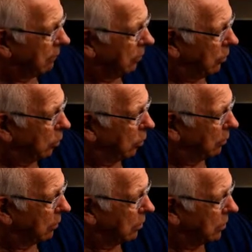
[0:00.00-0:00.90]
be
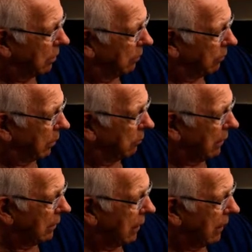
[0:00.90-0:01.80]
humorous,
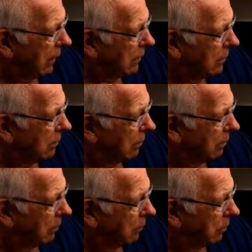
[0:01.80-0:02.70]
be nice,
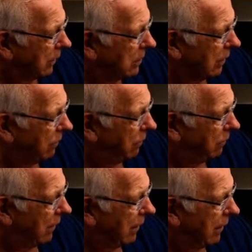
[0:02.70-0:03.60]
complicit,
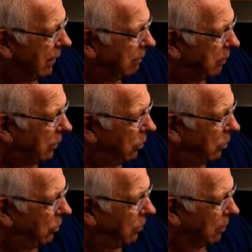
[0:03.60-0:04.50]
fit in, be
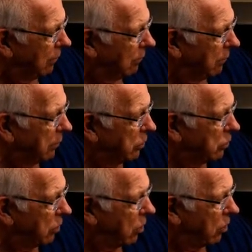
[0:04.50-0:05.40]
cute, be
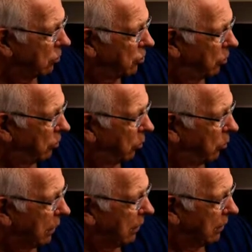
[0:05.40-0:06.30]
strong, show no
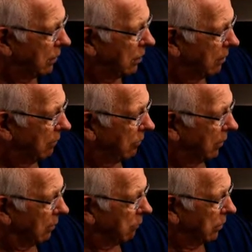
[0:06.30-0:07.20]
weakness,
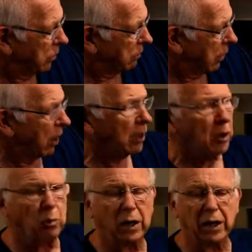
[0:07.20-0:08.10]
be smart,
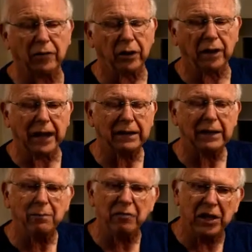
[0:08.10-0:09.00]
or what other. Let
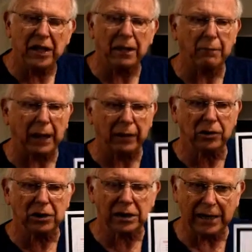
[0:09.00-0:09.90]
them think about it.
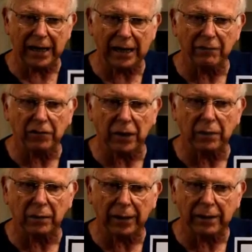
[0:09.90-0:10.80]
Just set it in front of
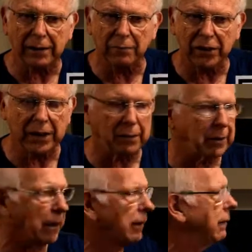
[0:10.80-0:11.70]
them and let them think
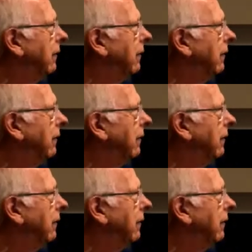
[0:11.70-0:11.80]
about it.